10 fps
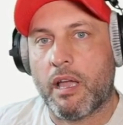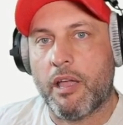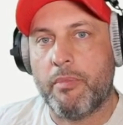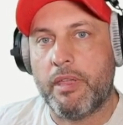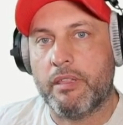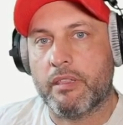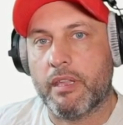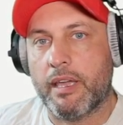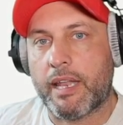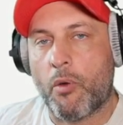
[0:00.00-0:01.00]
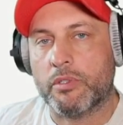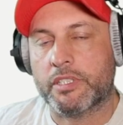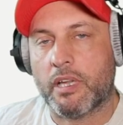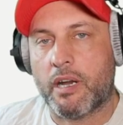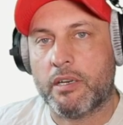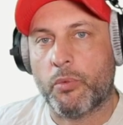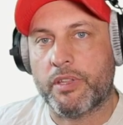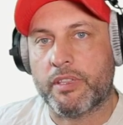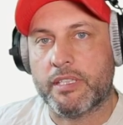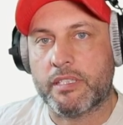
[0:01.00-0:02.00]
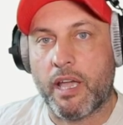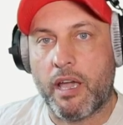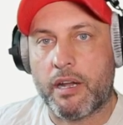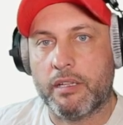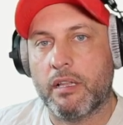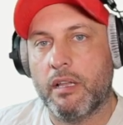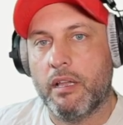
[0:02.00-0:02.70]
I mean that I will start with, let's say, 100